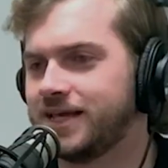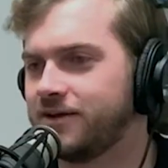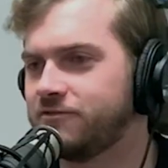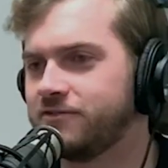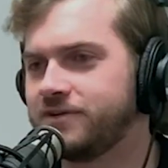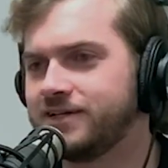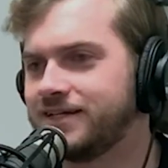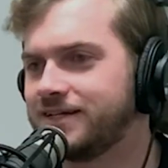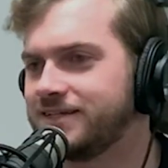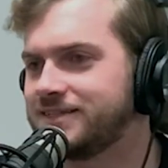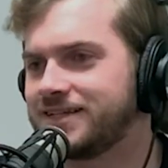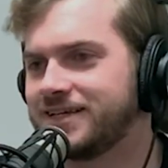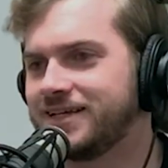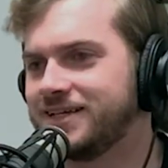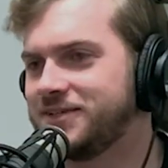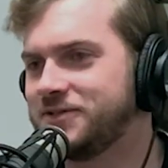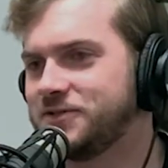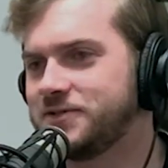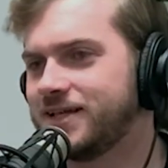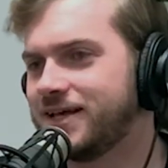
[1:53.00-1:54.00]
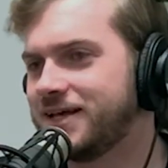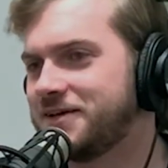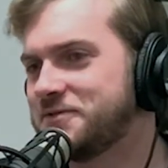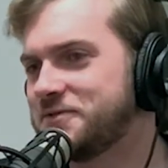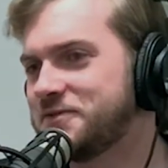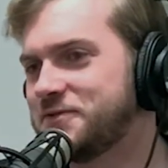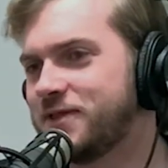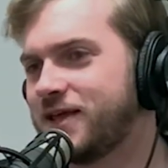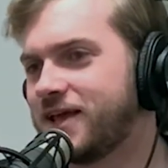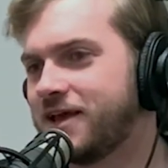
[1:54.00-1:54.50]
every Dutch kid do
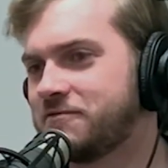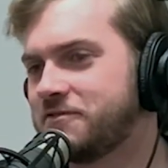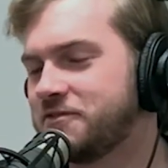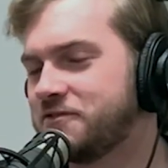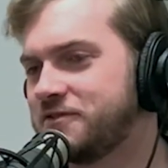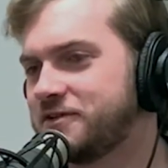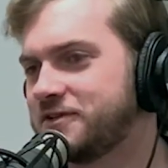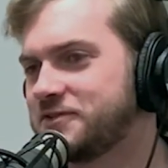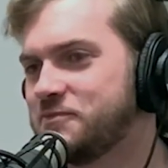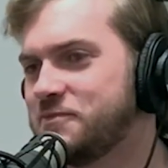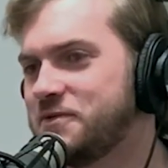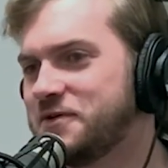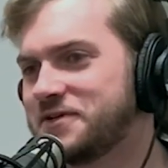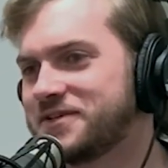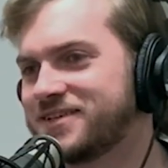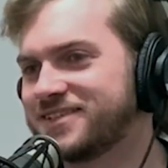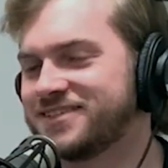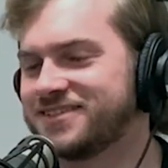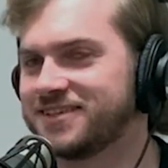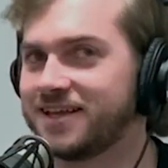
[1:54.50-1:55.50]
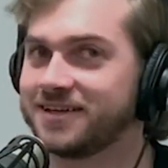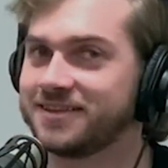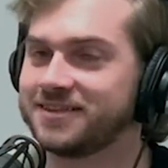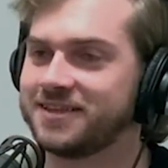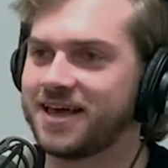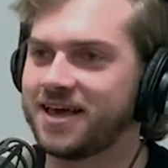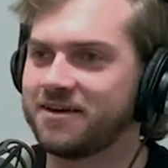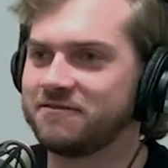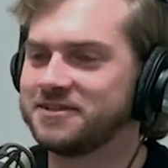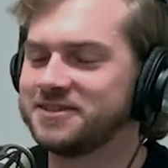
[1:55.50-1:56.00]
that when they have their first milk? It's like
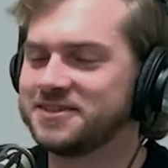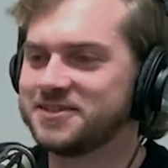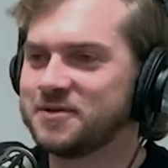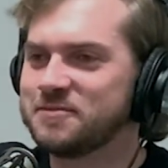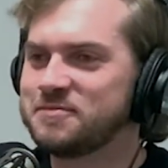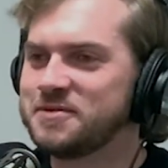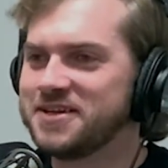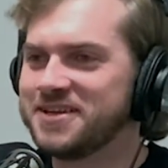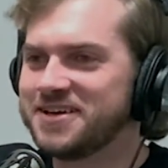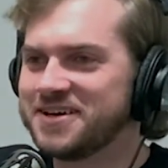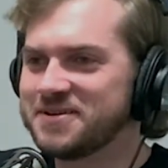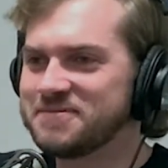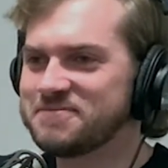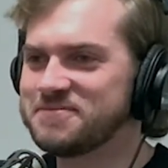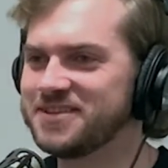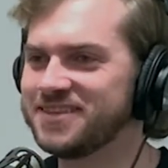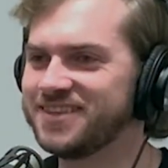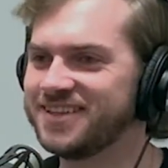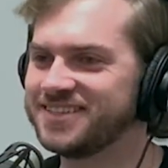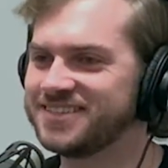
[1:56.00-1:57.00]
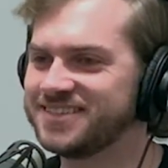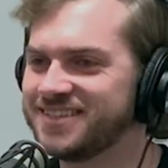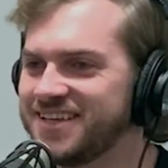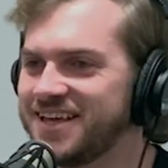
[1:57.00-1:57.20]
the heavens open up and they see